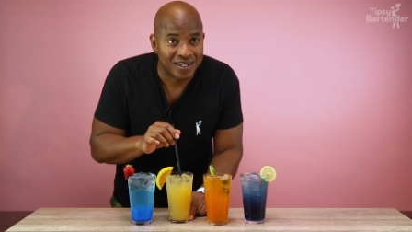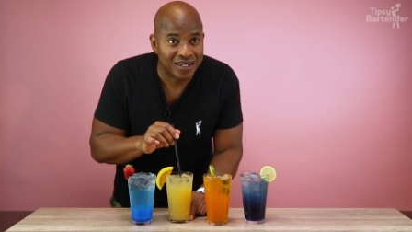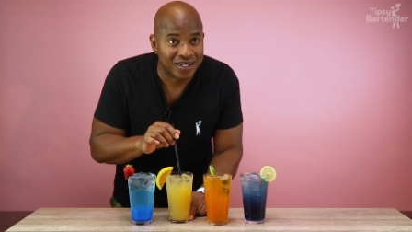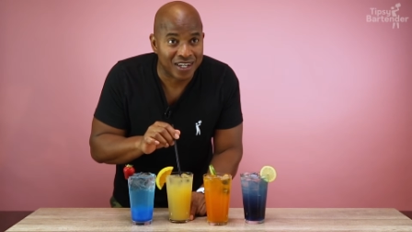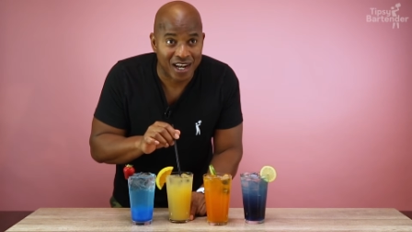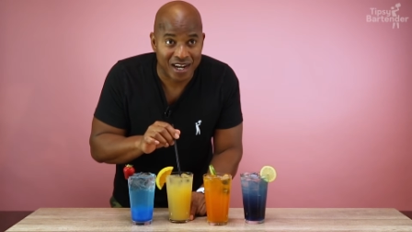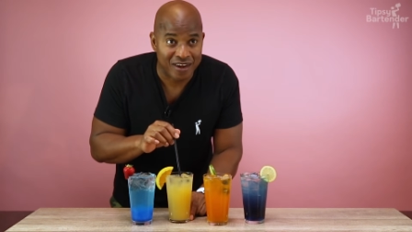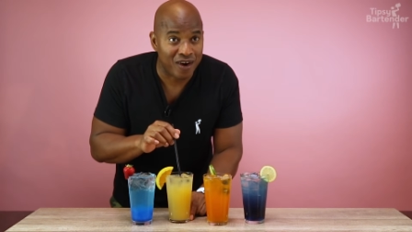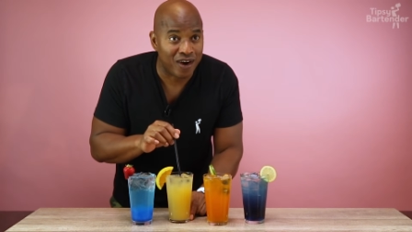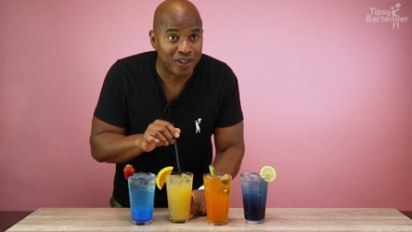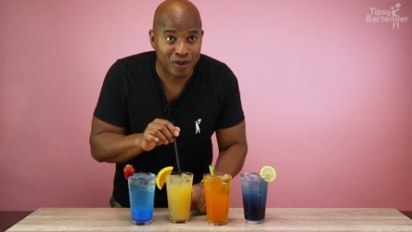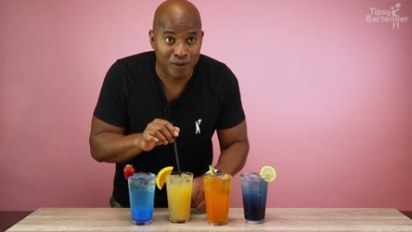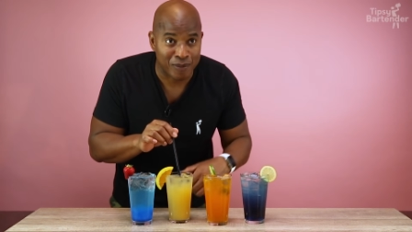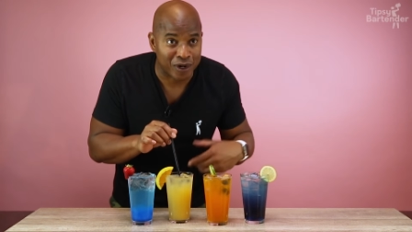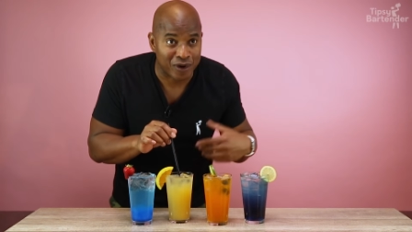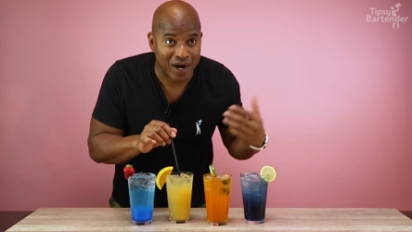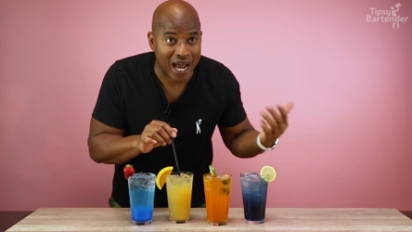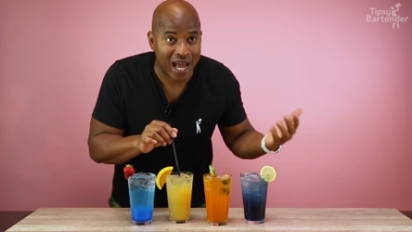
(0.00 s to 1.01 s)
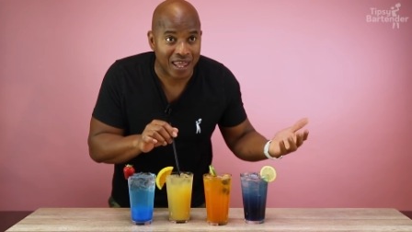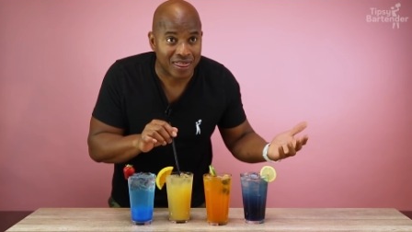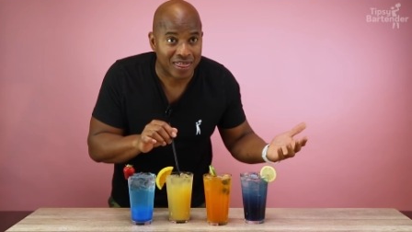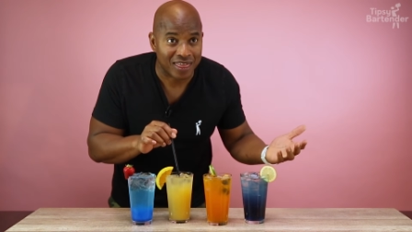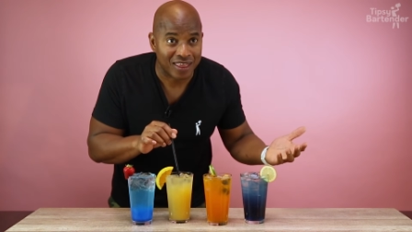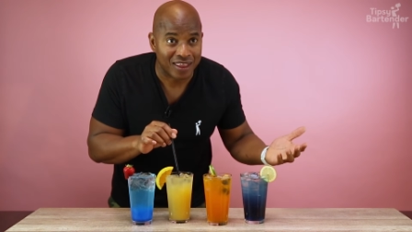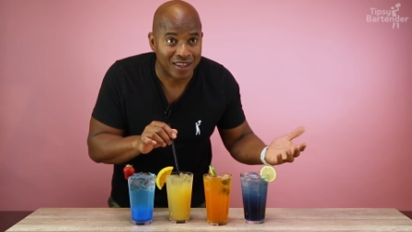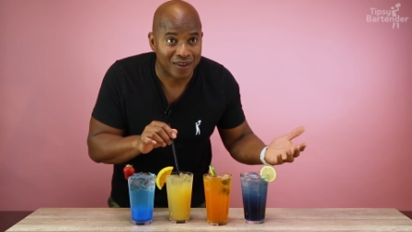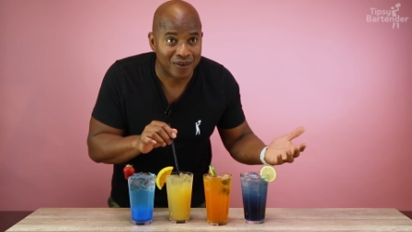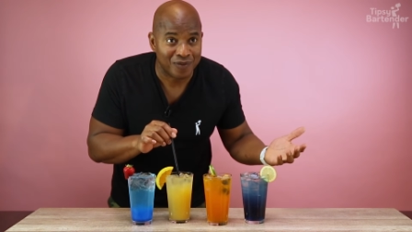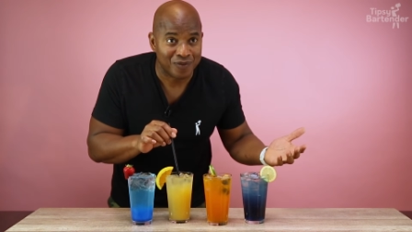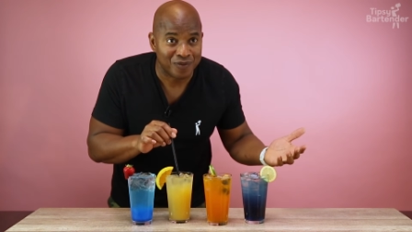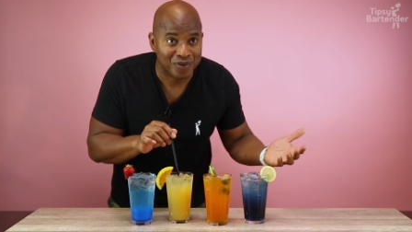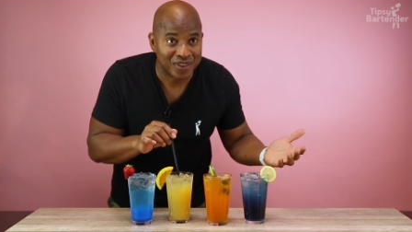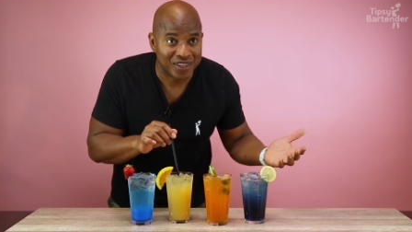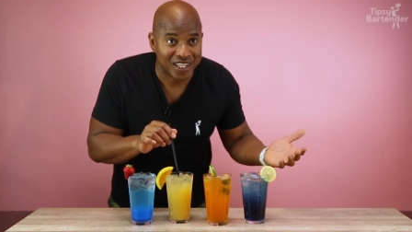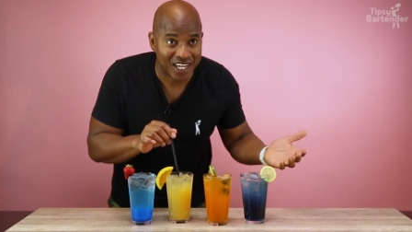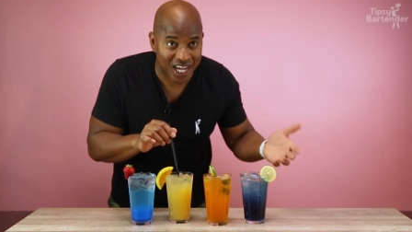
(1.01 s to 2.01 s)
None of y'all know McGrath.
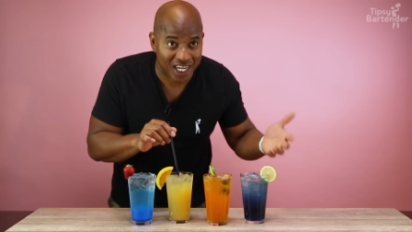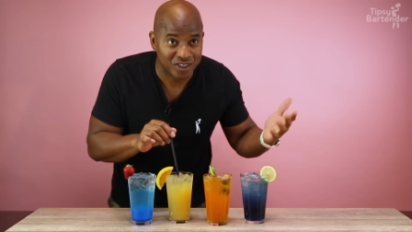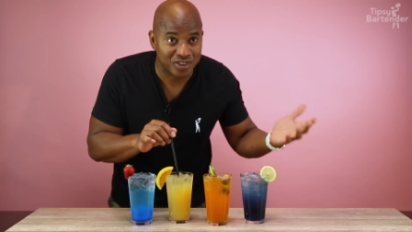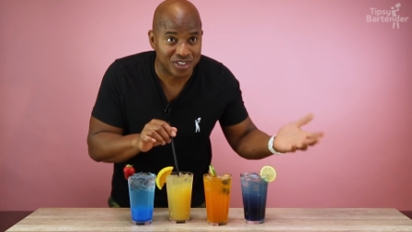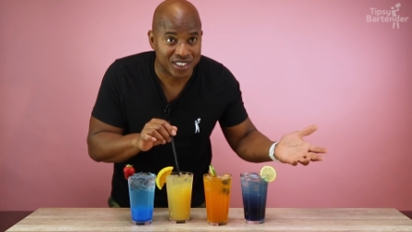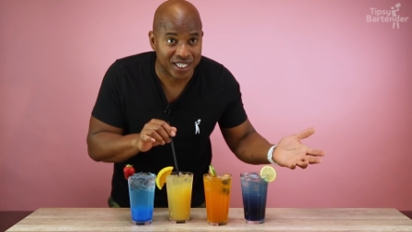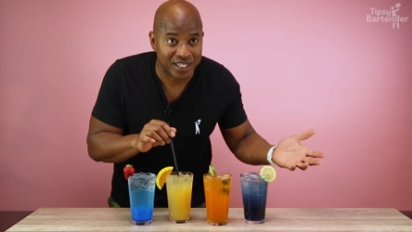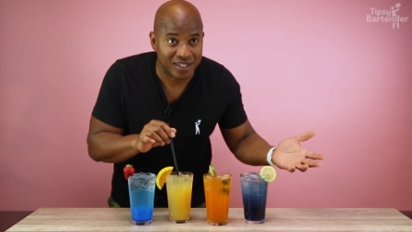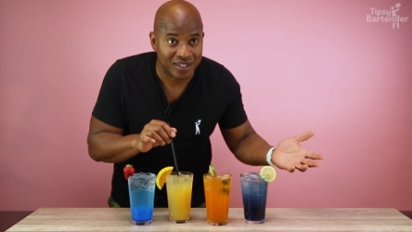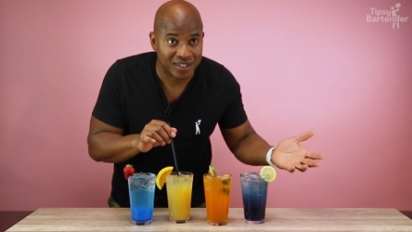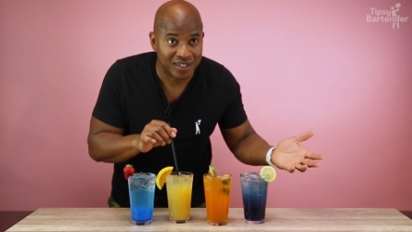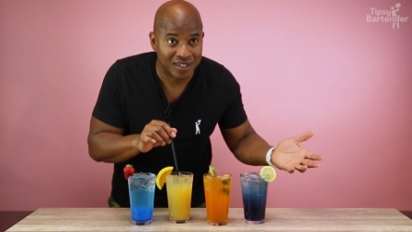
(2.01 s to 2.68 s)
The country singer.